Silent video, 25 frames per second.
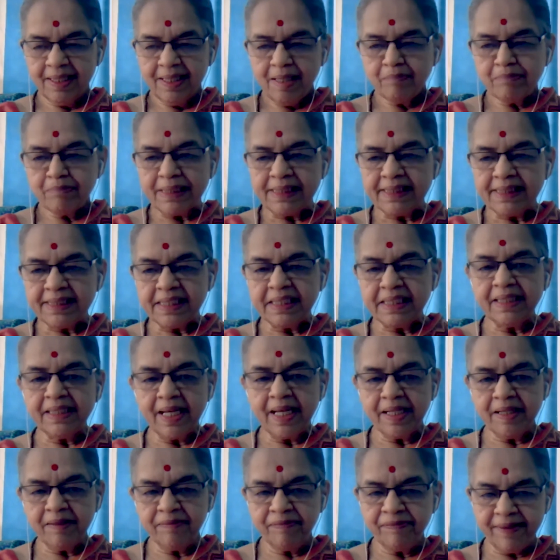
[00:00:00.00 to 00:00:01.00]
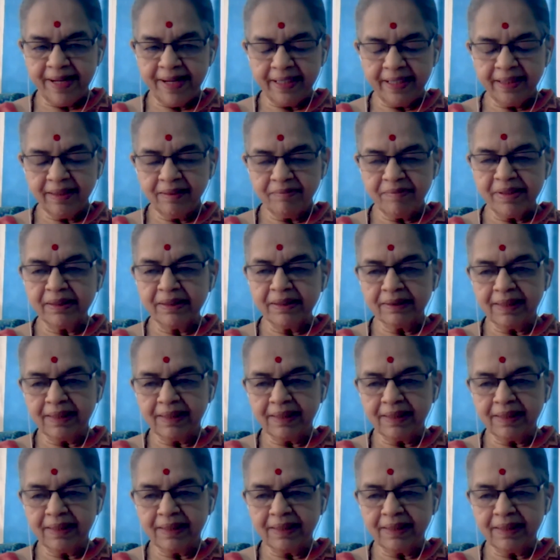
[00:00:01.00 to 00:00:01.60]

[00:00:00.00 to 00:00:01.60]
But see the effect when the